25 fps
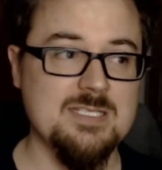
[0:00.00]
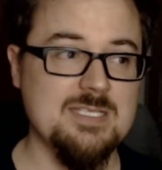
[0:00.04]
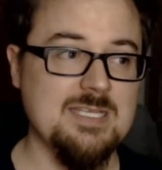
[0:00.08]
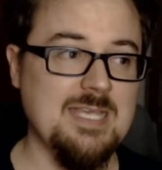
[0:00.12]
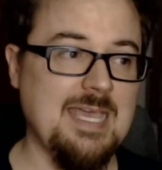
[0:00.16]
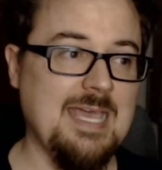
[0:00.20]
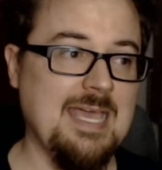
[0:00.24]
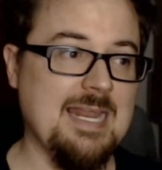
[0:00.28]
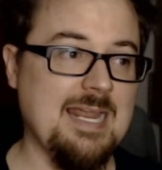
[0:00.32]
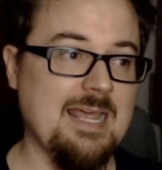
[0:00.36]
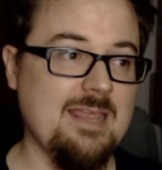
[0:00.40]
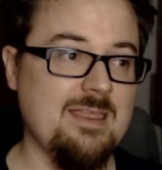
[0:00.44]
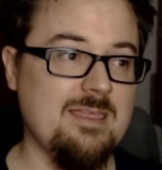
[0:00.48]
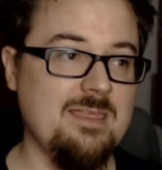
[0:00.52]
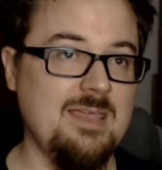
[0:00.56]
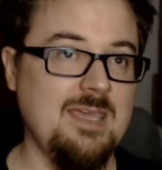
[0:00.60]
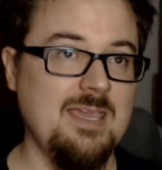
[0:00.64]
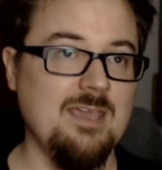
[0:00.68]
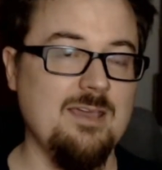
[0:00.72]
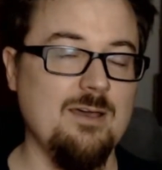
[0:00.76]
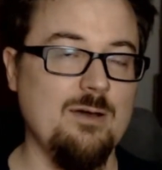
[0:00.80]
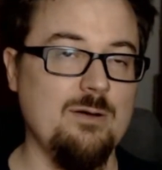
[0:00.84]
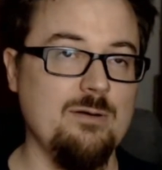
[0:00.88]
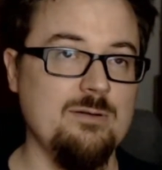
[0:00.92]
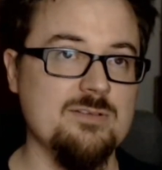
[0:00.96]
And I think
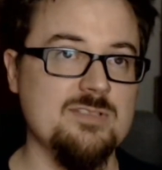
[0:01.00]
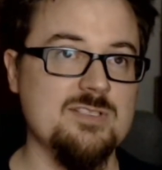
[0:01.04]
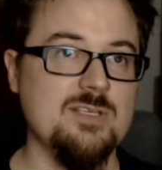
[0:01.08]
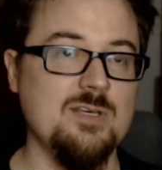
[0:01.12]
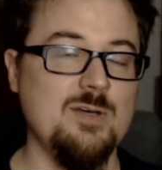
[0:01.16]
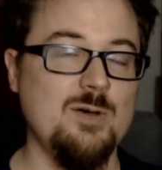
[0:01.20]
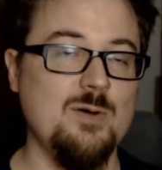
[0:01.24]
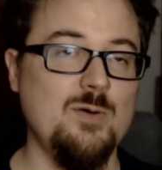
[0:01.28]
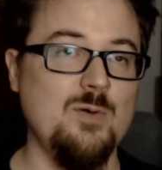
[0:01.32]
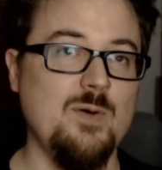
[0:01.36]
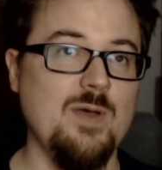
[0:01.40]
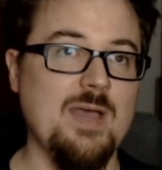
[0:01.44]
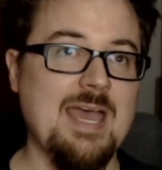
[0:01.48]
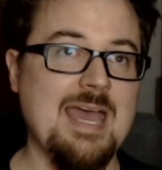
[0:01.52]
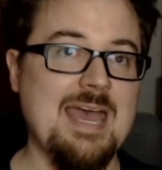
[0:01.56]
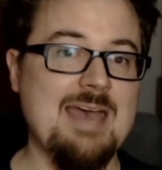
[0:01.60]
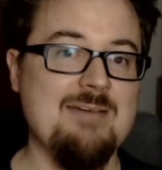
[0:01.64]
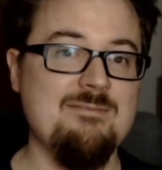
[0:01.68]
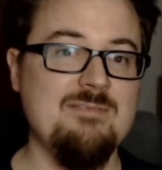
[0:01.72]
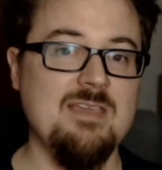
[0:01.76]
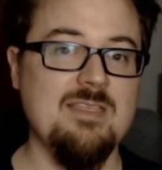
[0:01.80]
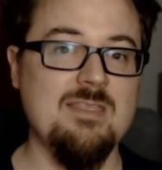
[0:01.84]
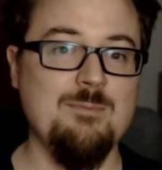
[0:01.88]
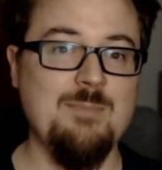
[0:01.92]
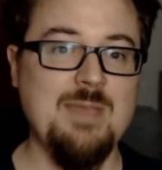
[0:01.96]
also
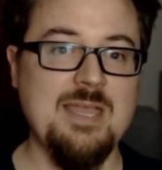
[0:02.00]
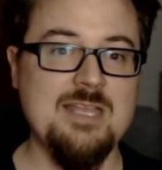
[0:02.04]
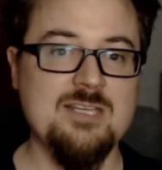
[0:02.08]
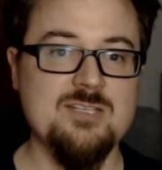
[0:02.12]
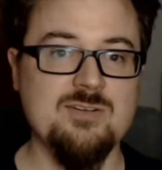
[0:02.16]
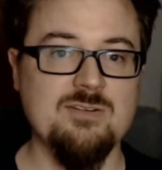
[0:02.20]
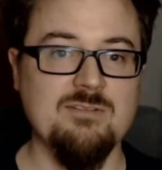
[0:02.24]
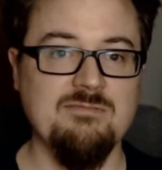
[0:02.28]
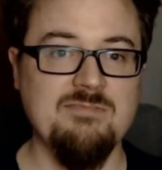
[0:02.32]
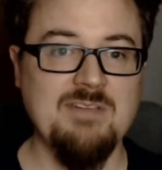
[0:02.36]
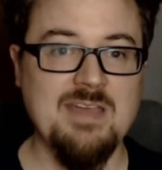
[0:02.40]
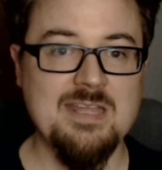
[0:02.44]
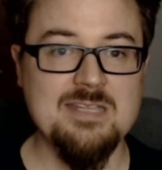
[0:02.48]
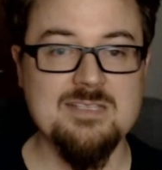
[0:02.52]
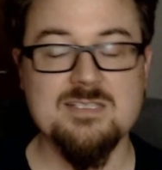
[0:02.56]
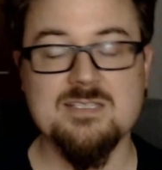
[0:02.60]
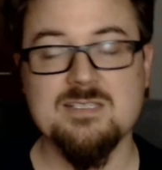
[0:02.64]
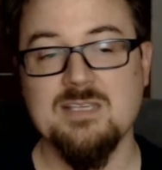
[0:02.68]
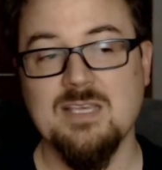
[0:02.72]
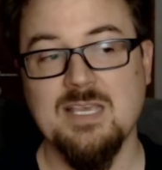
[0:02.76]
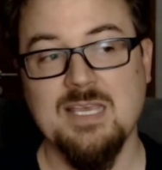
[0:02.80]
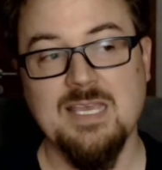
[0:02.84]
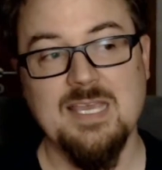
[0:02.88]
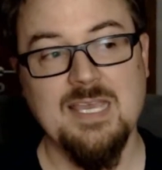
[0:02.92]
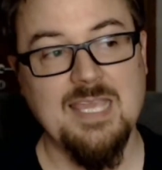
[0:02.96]
having the major events
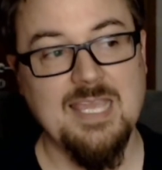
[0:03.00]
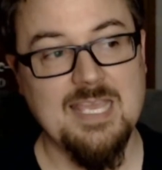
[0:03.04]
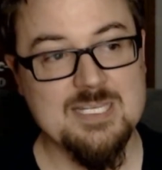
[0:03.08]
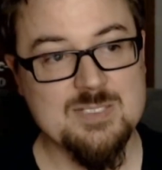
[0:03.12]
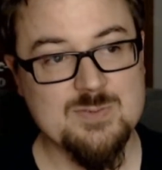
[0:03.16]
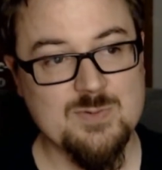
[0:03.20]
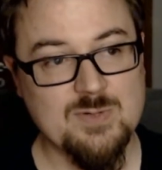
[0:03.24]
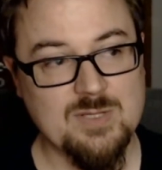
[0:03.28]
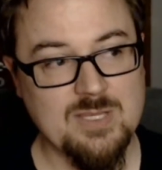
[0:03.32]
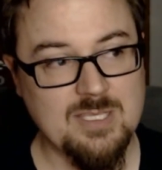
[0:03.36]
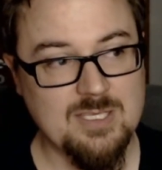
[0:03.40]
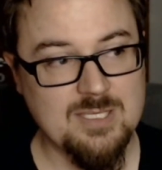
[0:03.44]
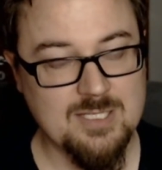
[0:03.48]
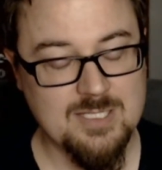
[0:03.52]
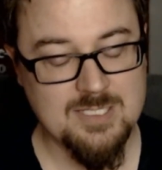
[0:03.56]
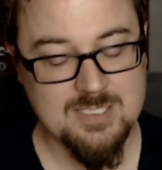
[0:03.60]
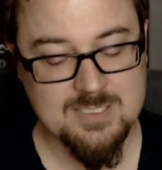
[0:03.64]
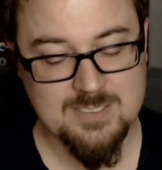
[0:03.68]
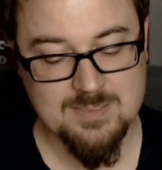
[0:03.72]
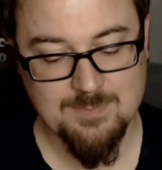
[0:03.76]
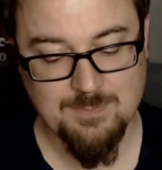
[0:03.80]
is really good,